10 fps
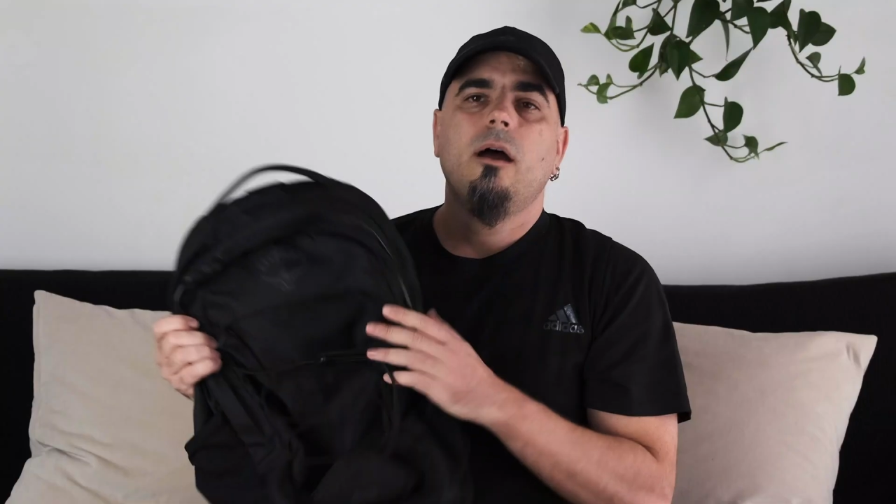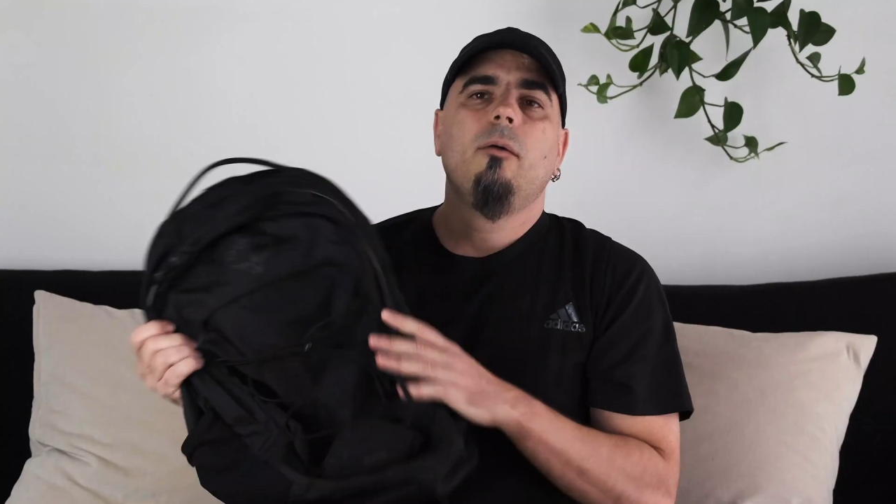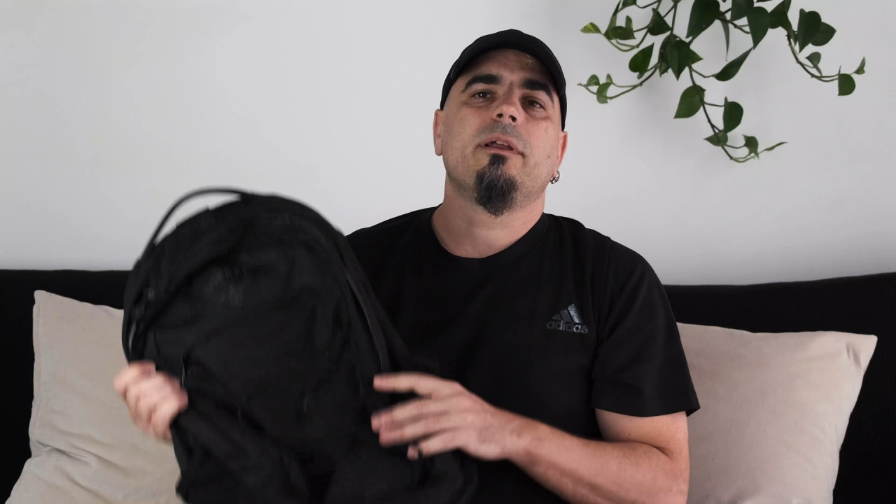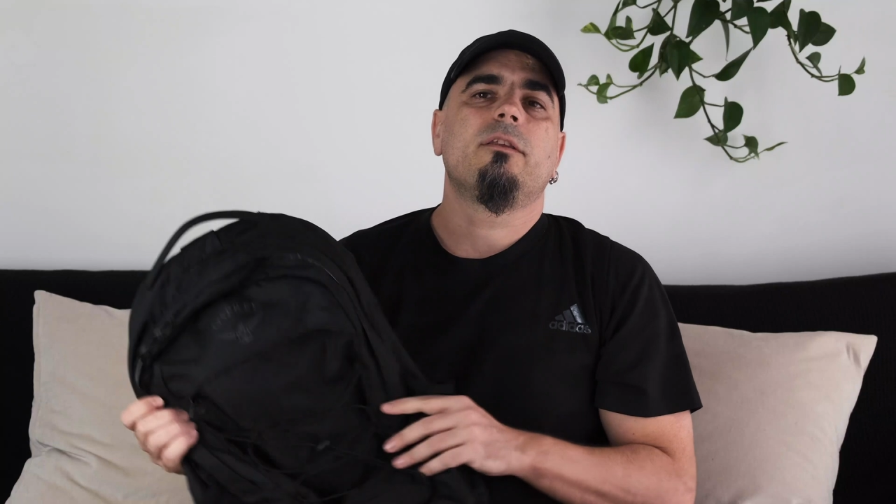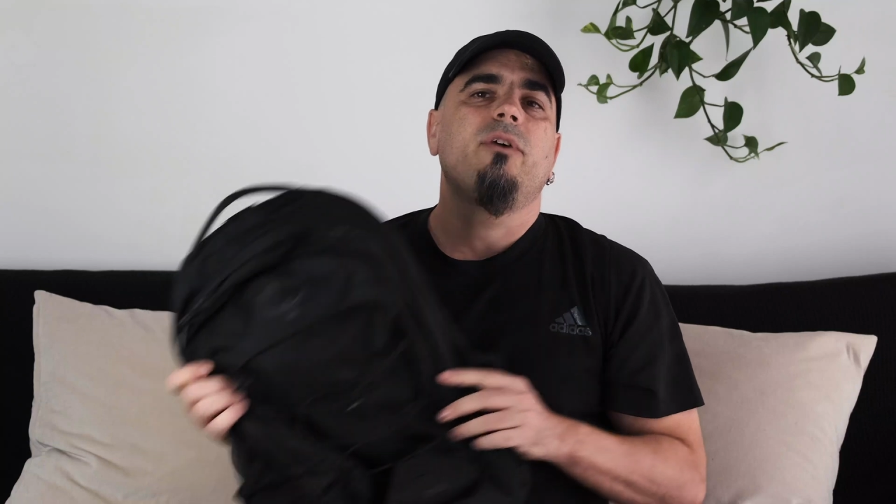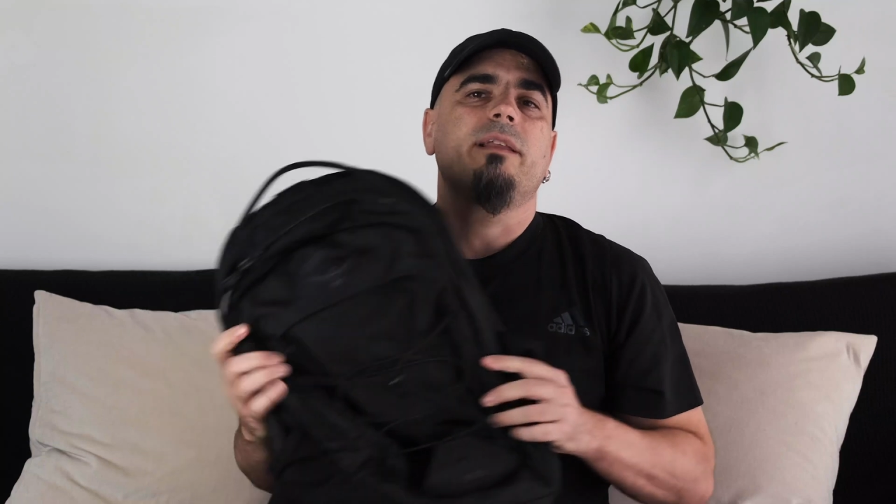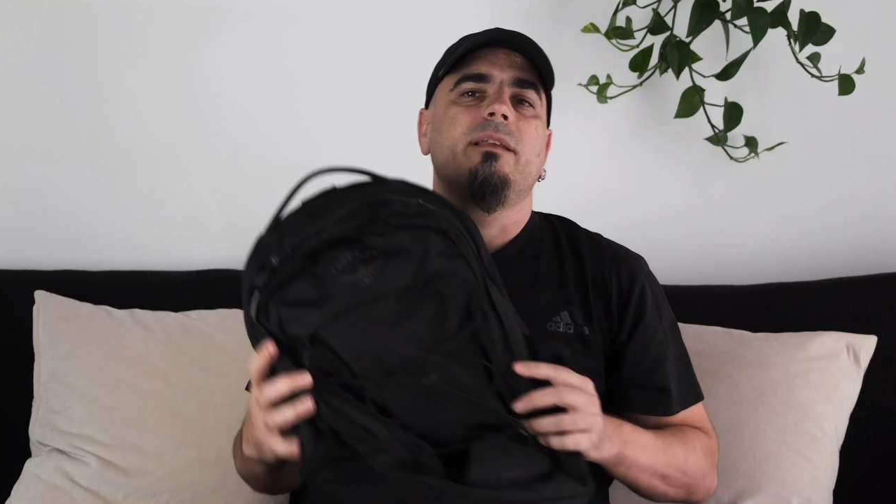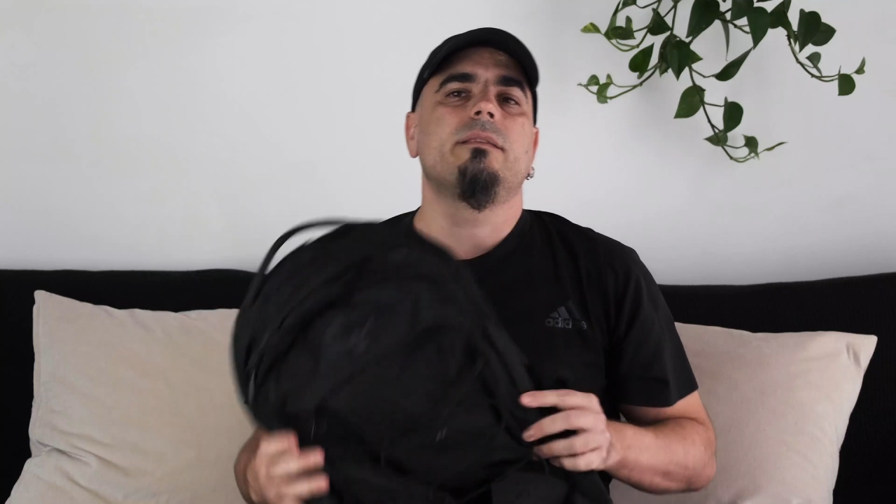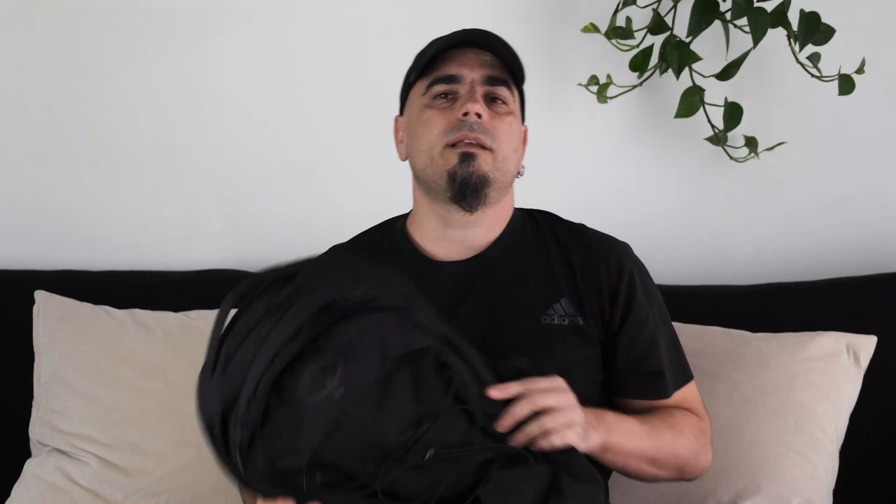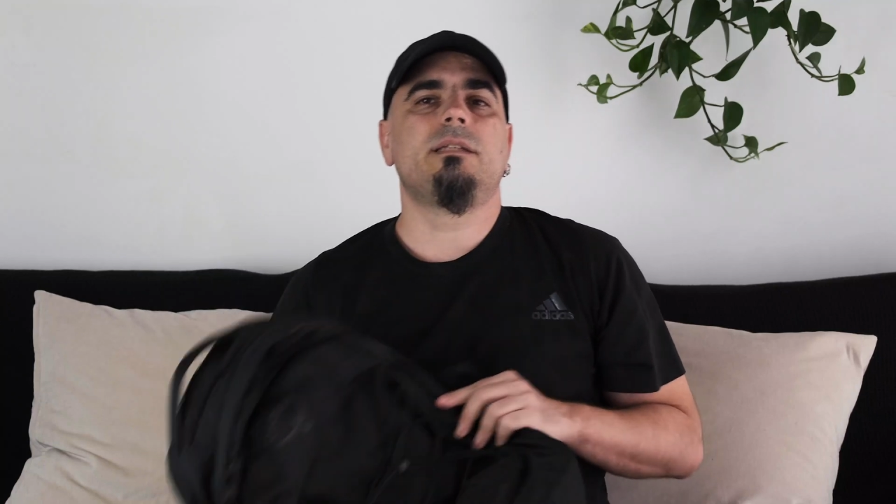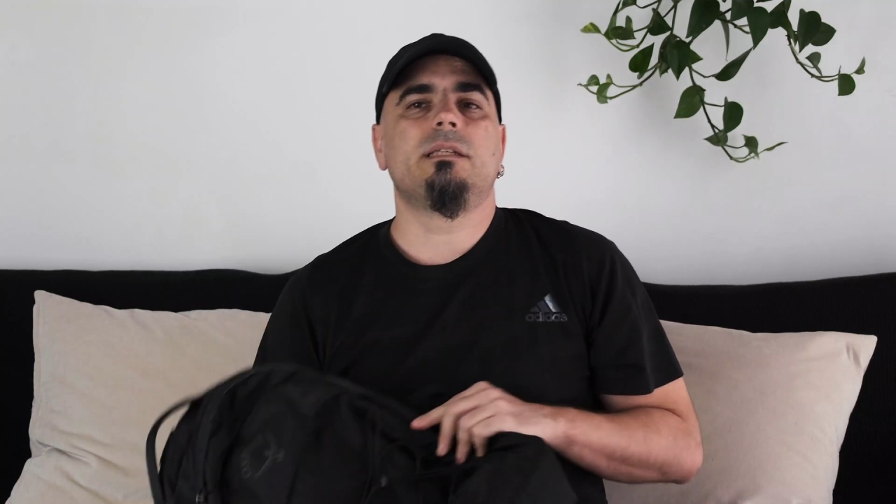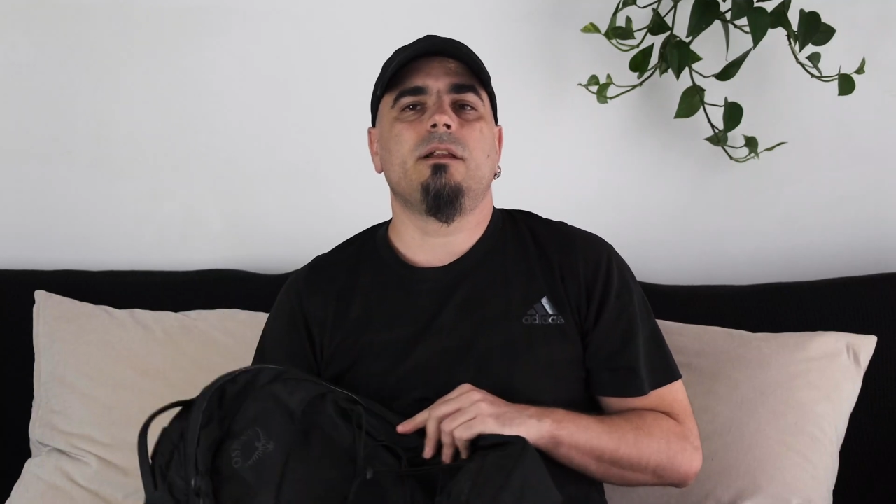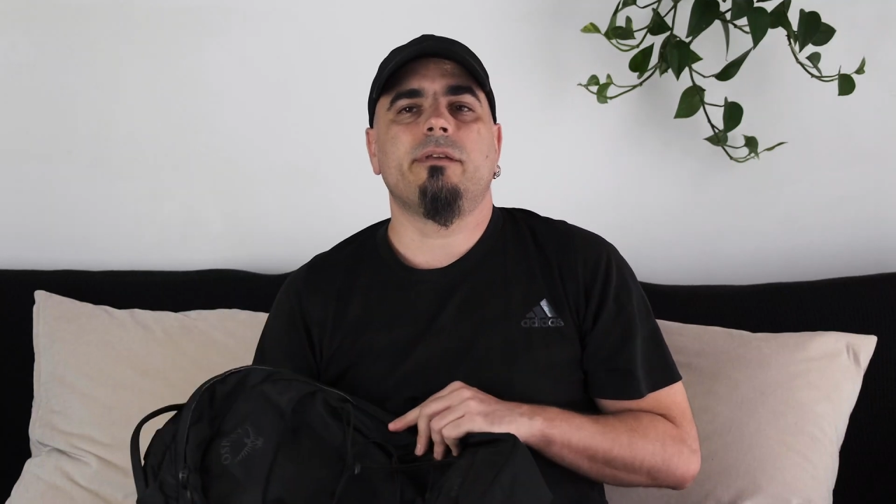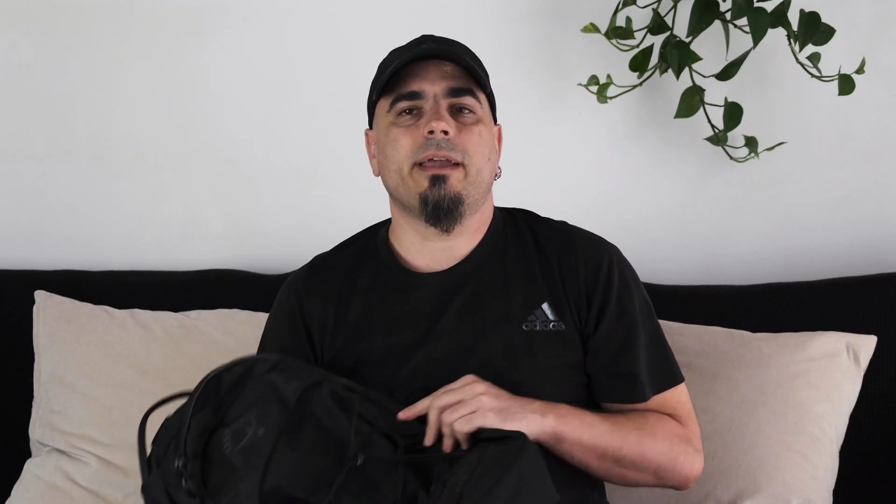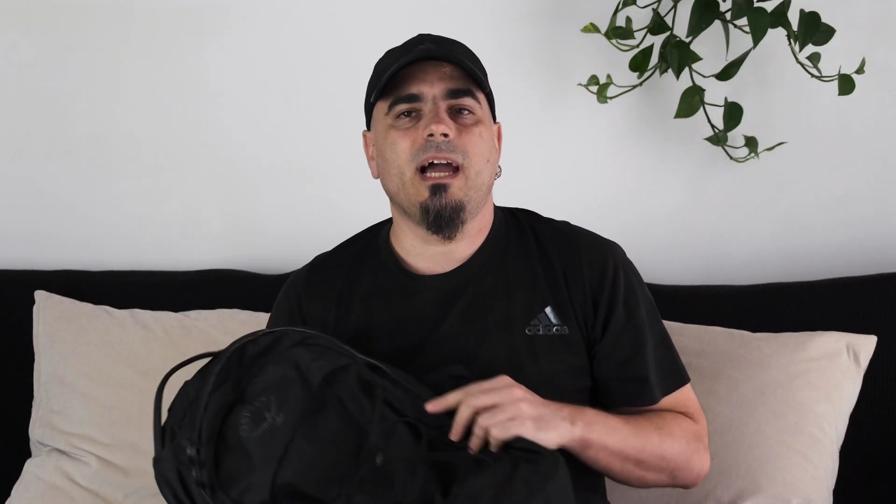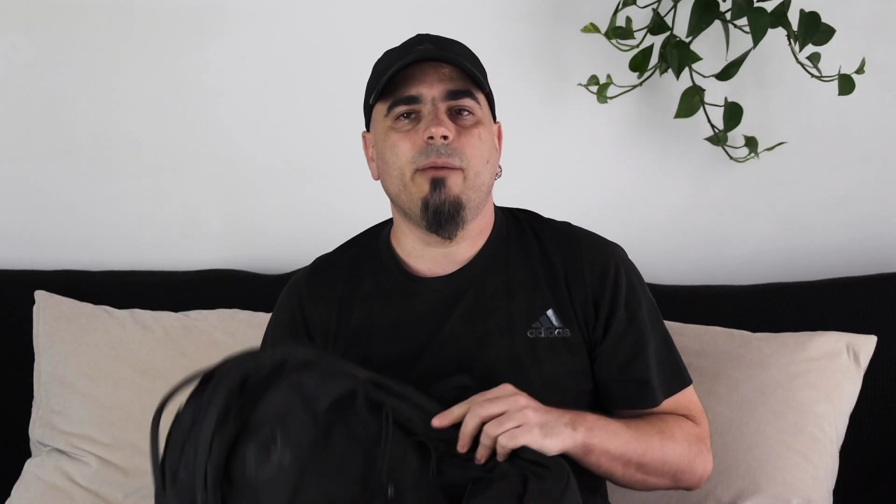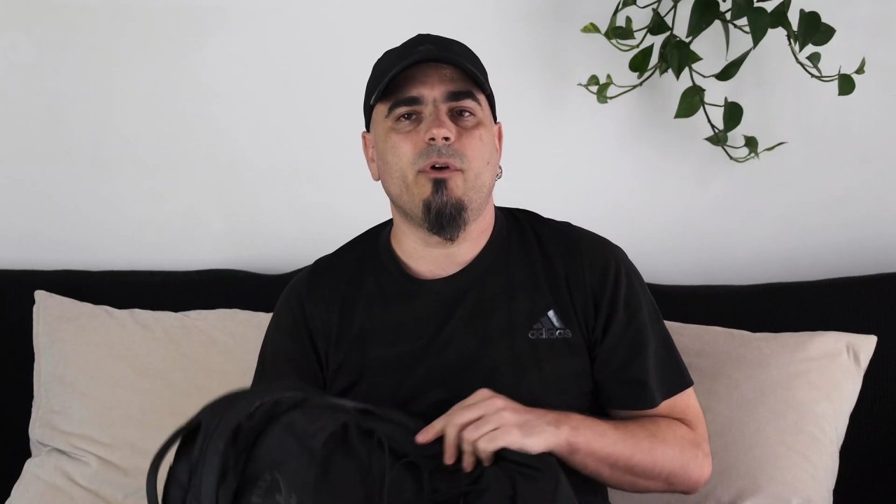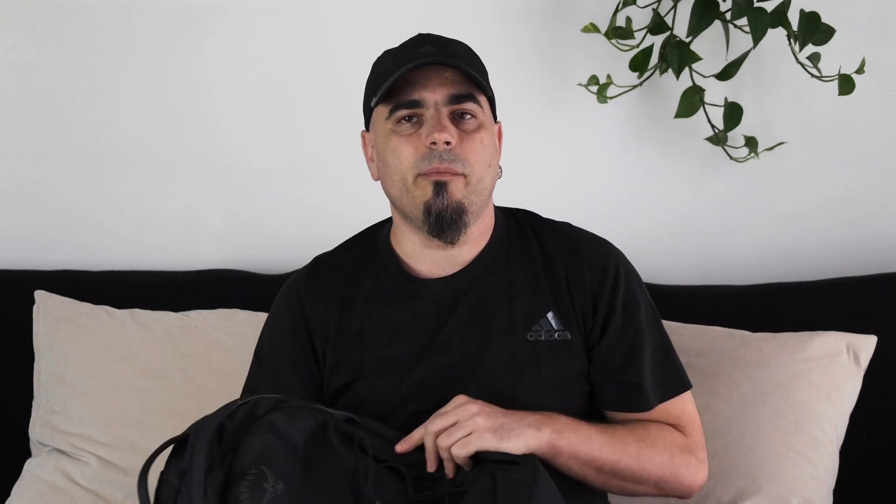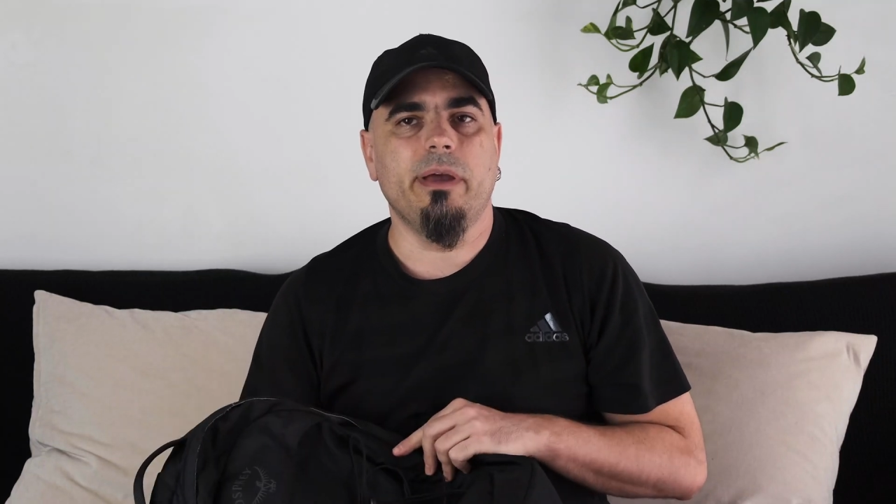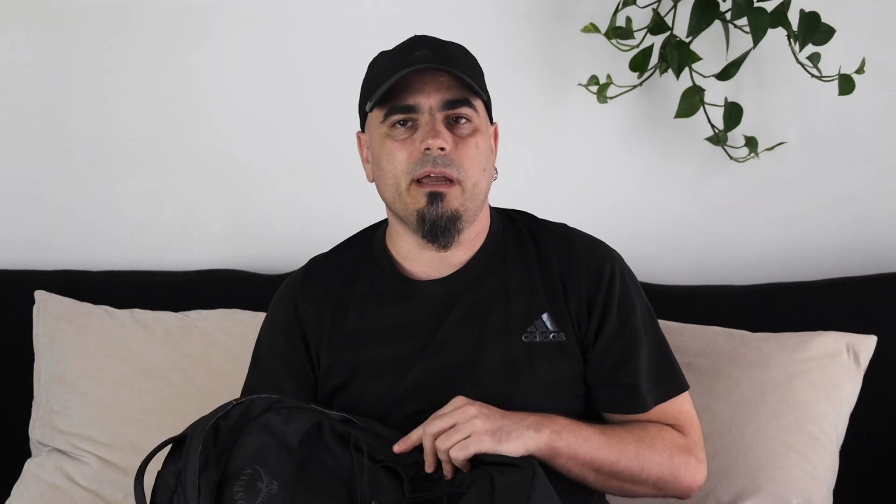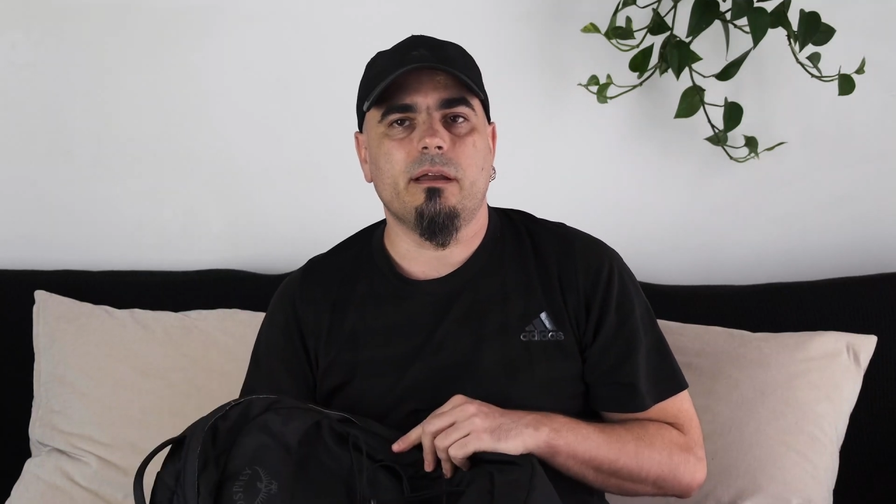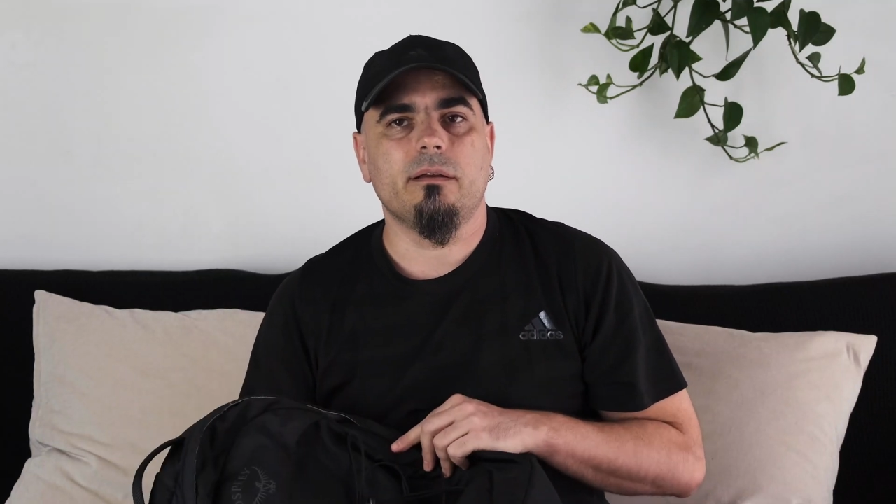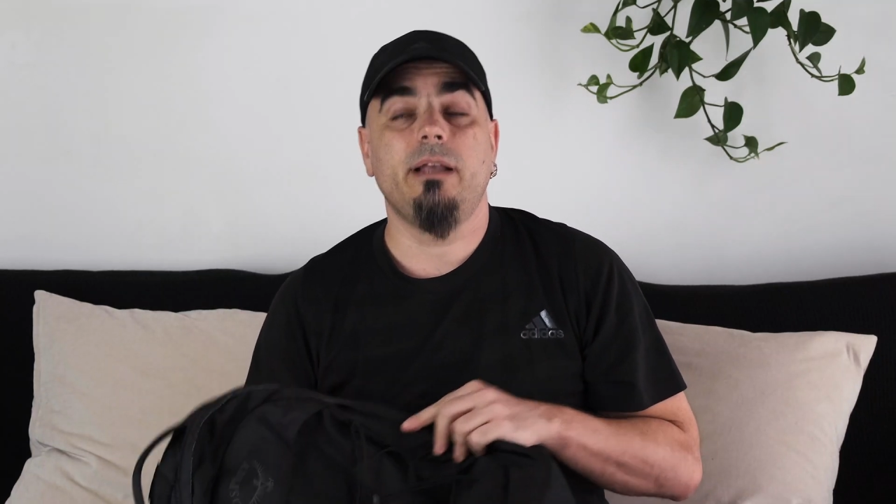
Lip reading: But the fact that this is not a camera bag